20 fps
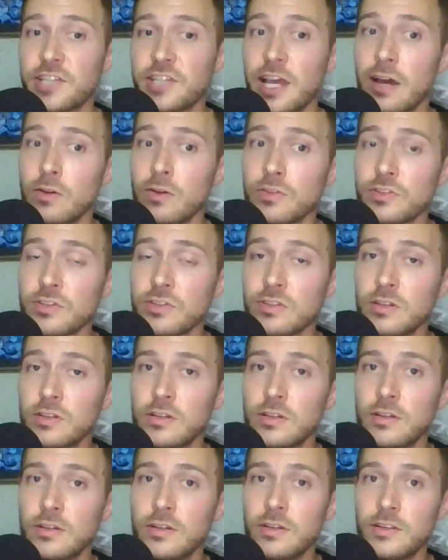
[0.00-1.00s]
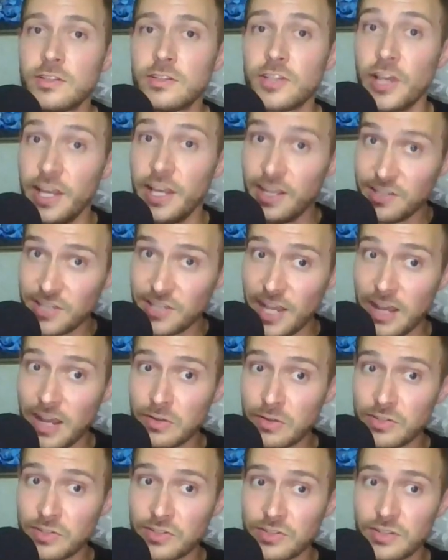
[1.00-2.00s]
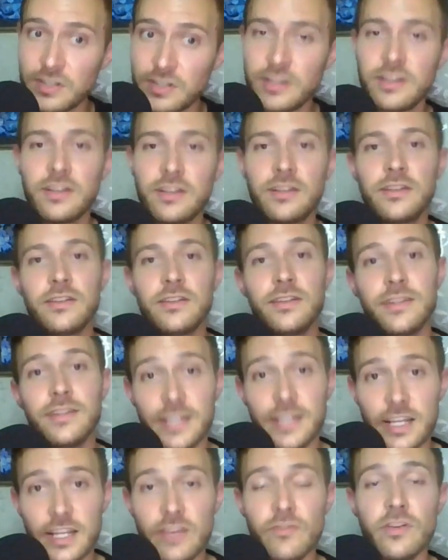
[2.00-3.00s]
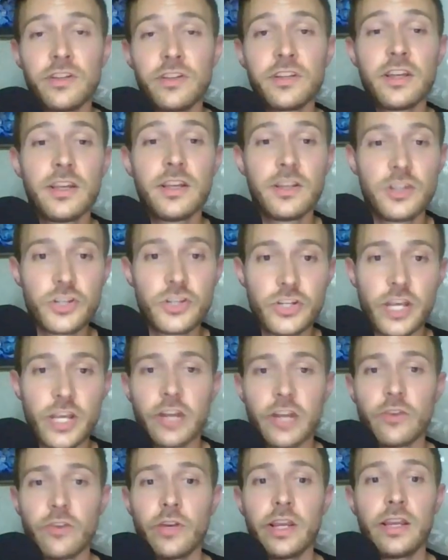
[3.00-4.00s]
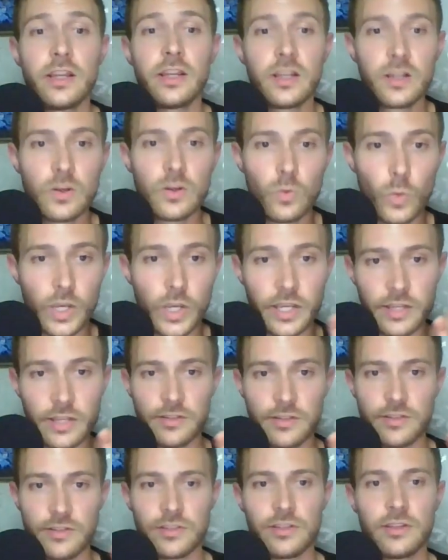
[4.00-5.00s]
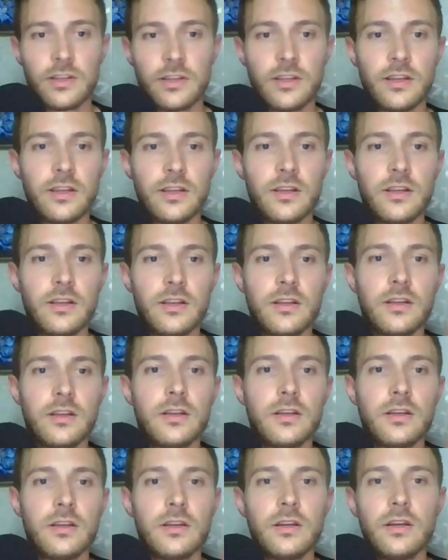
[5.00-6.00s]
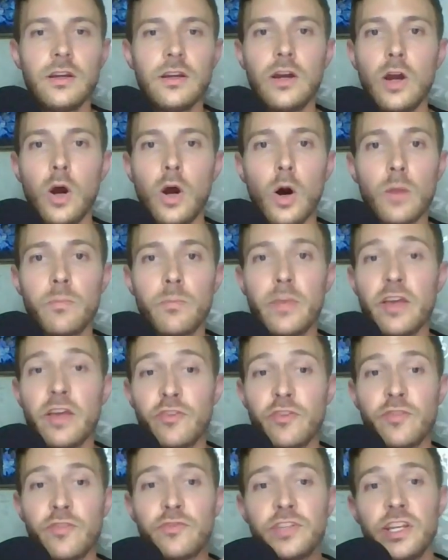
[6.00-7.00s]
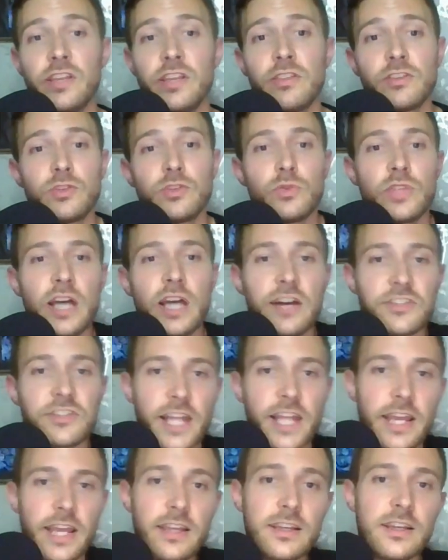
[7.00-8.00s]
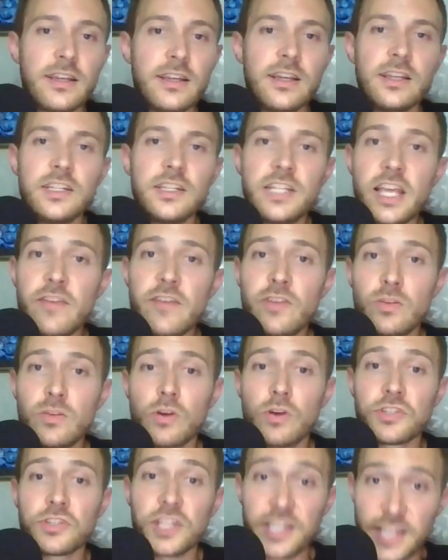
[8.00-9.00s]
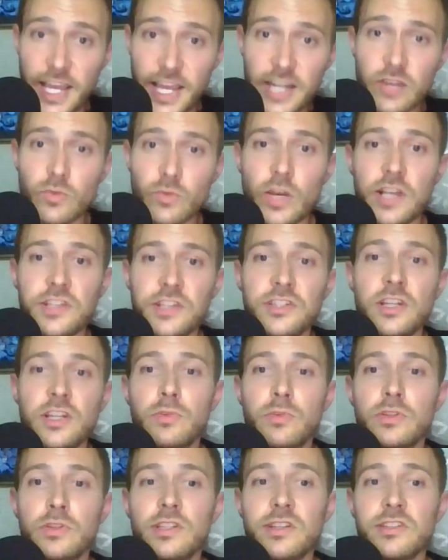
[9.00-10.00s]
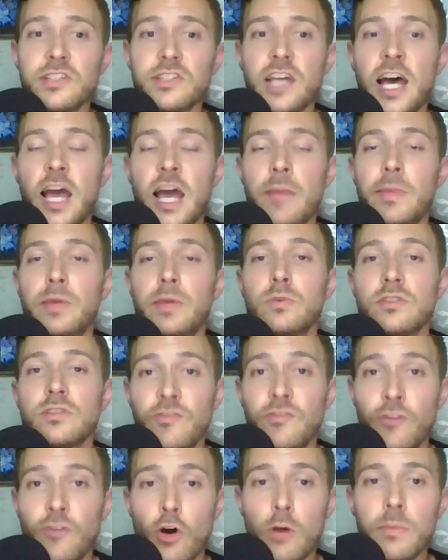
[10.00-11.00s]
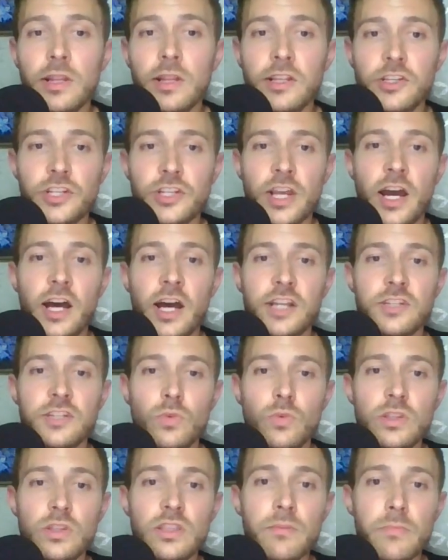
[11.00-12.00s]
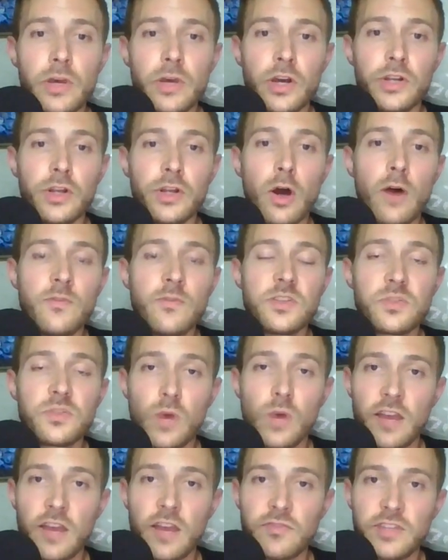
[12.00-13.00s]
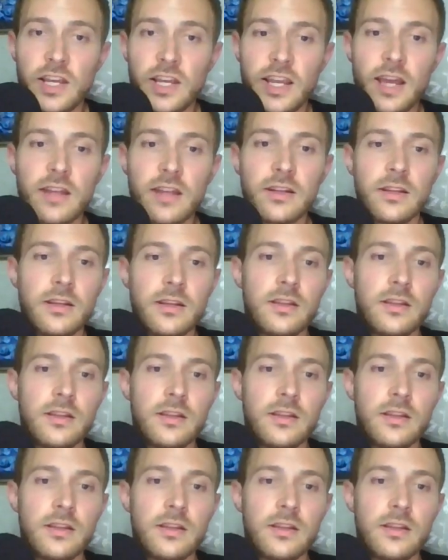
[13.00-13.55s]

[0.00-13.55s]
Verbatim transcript: house, to his house, David Chenery Wickens. On May 15, 2008, David was again arrested, but this time he was formally charged with the murder of his wife Diane.